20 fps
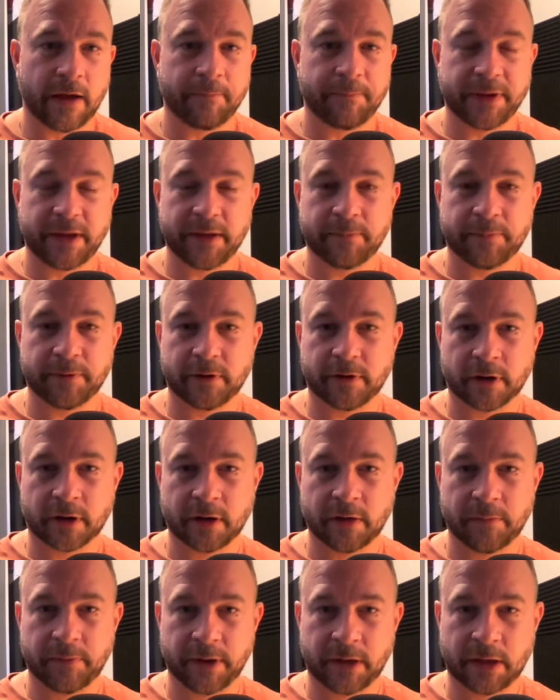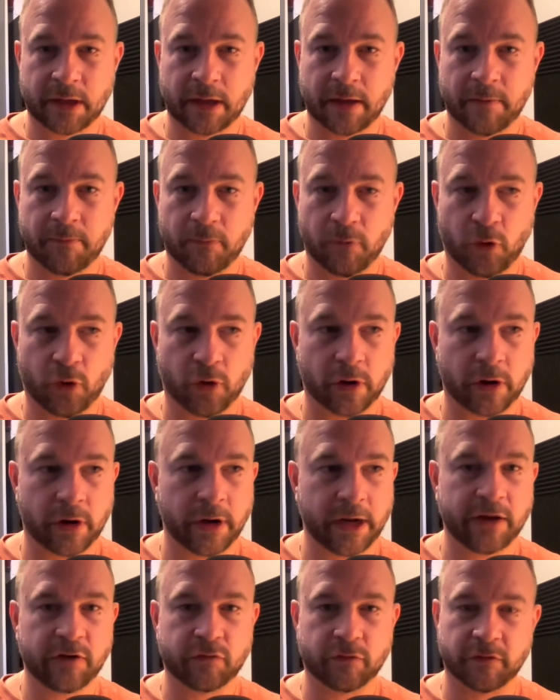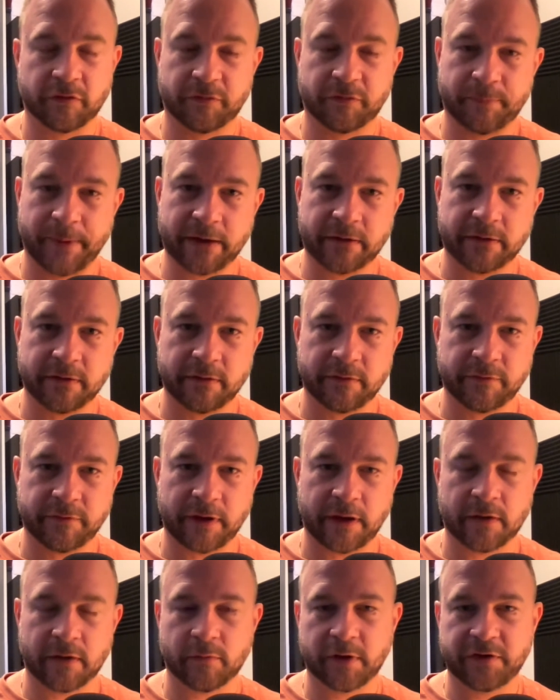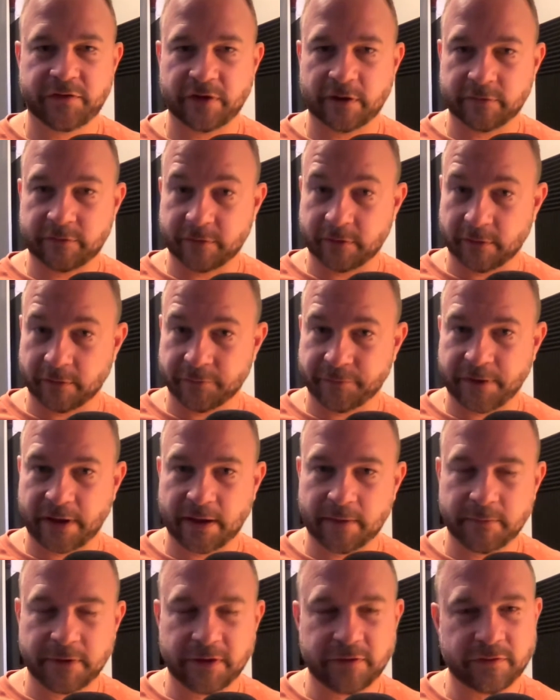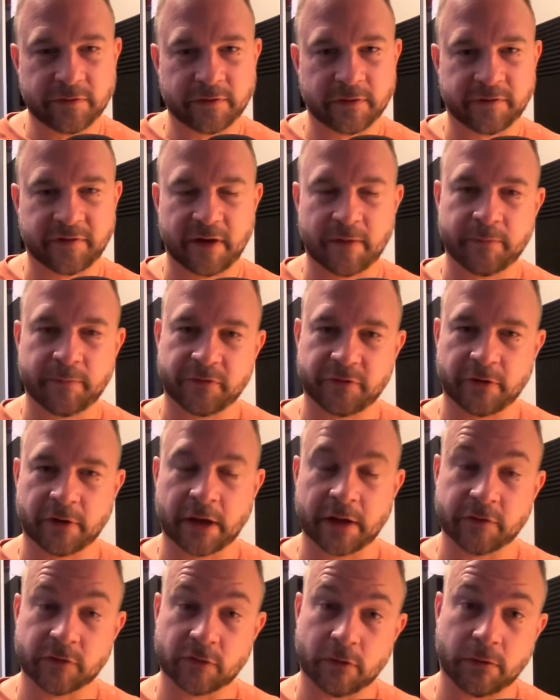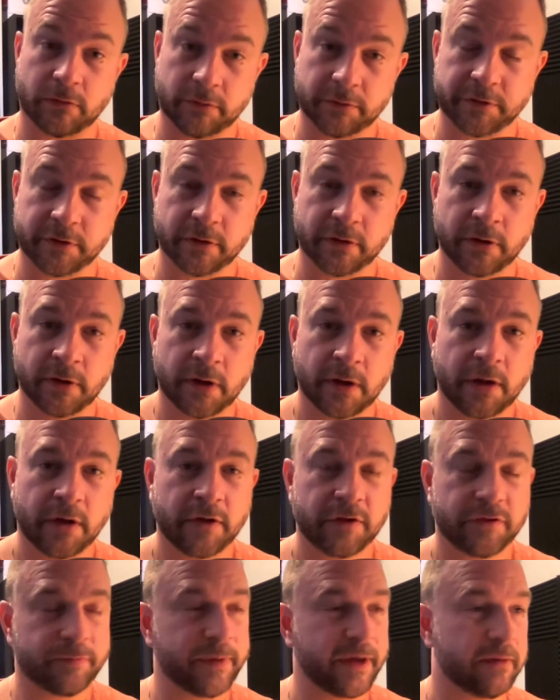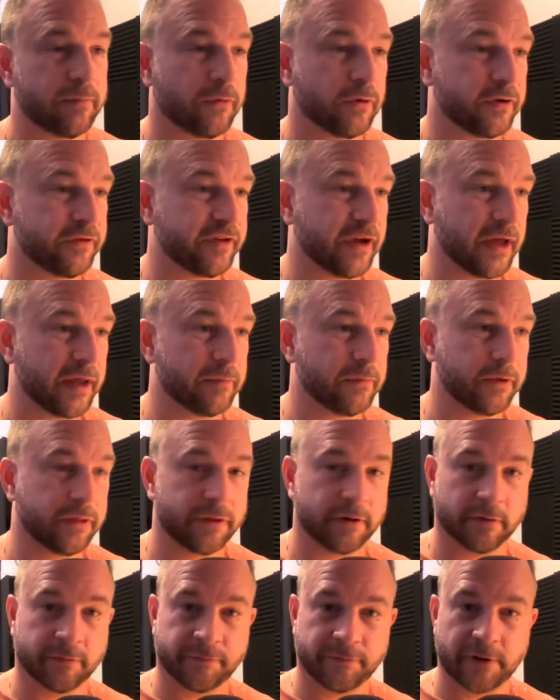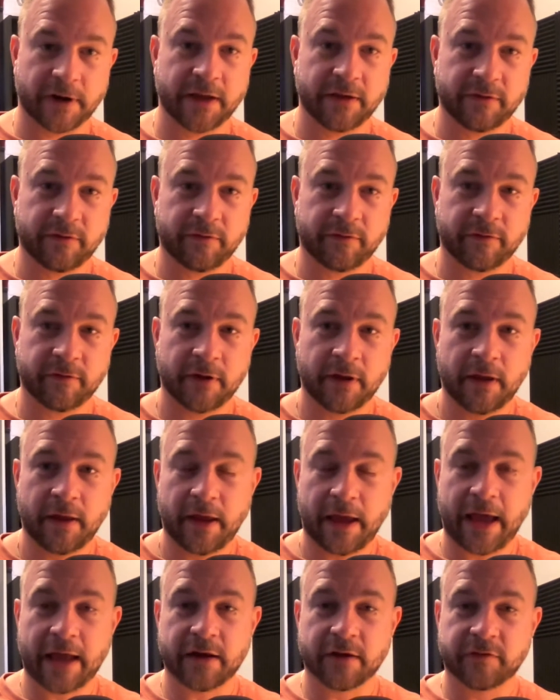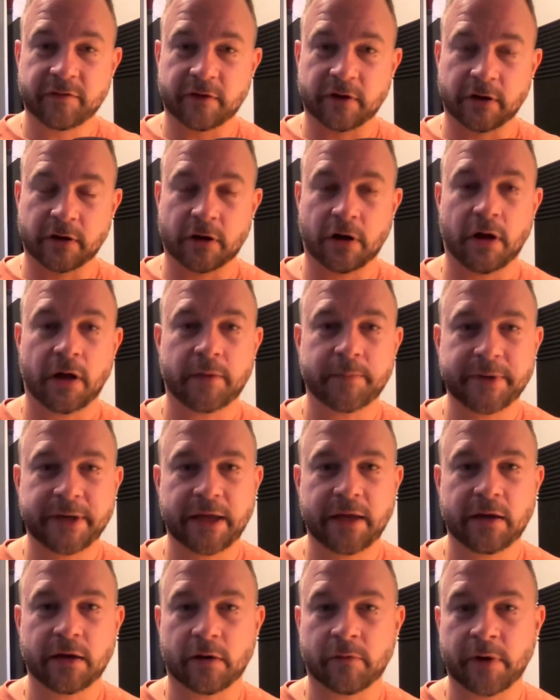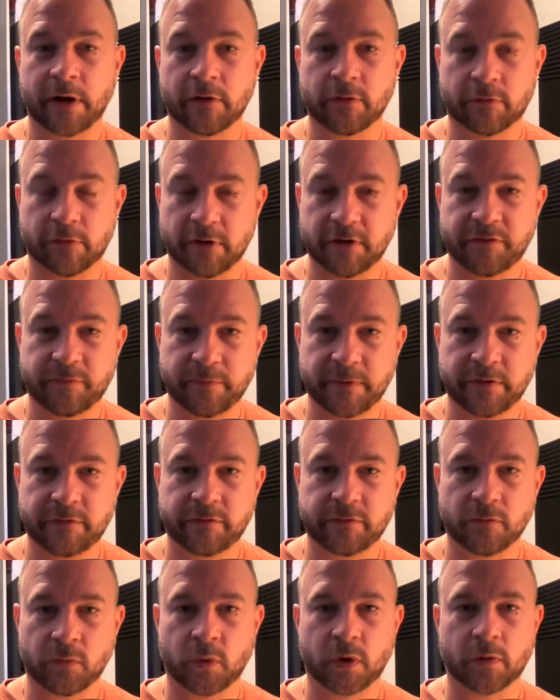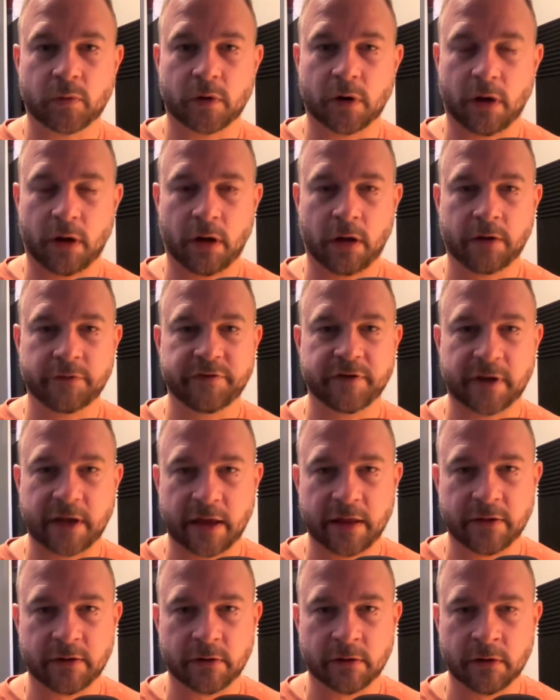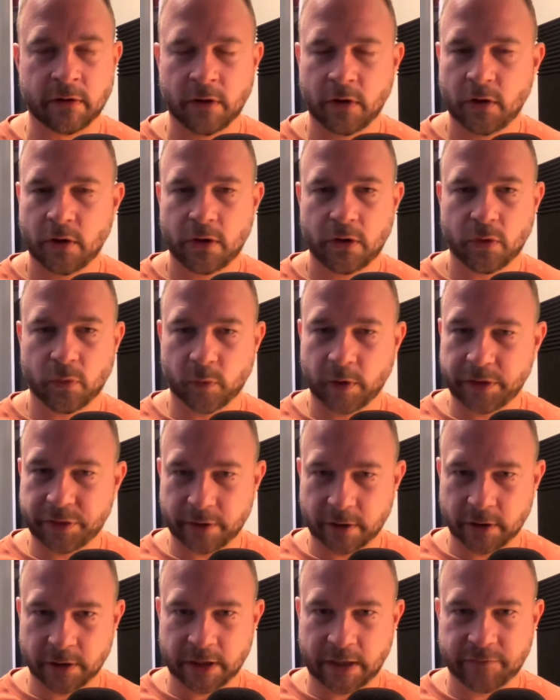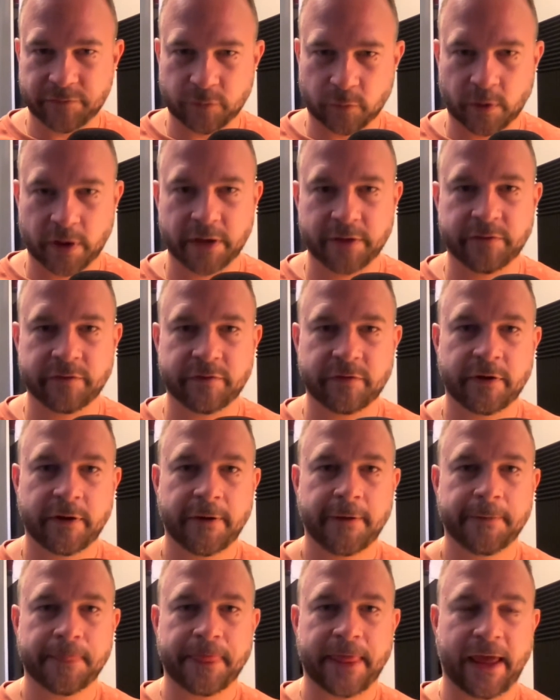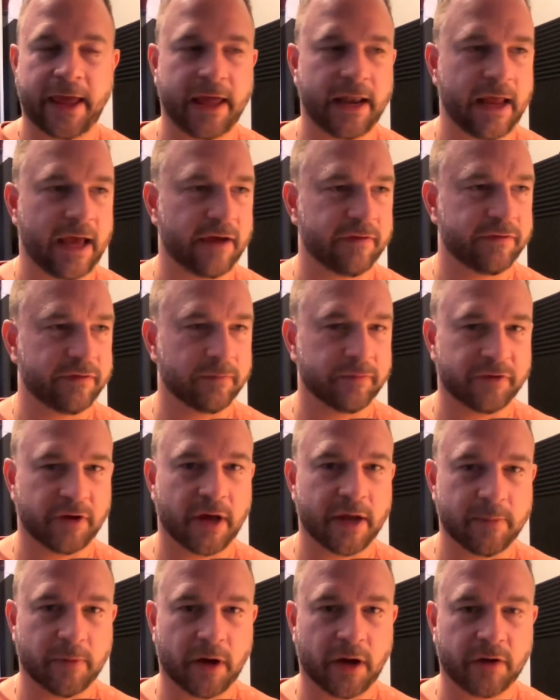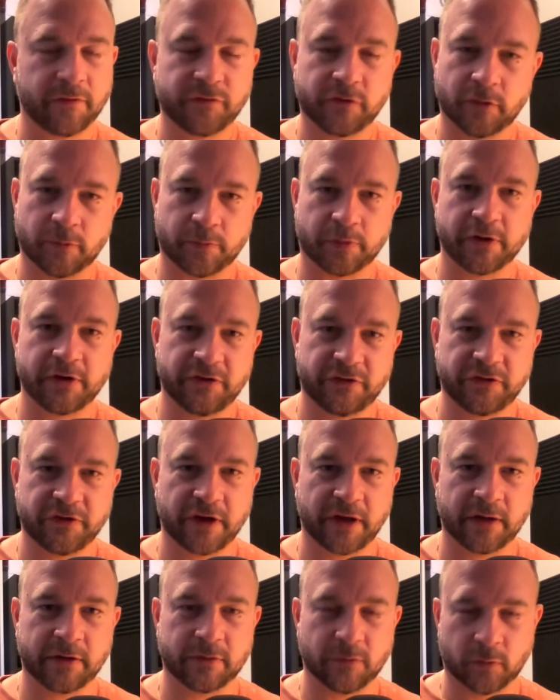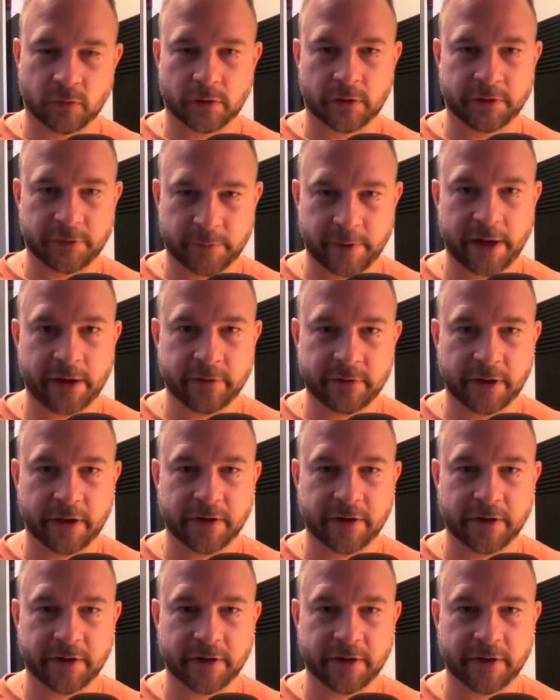People are going to become more introspective and reach out to their families as the temperature gets colder, spend more time with their friends, and it's going to culminate around Christmas where we're all together with our loved ones and have some time off to appreciate the world around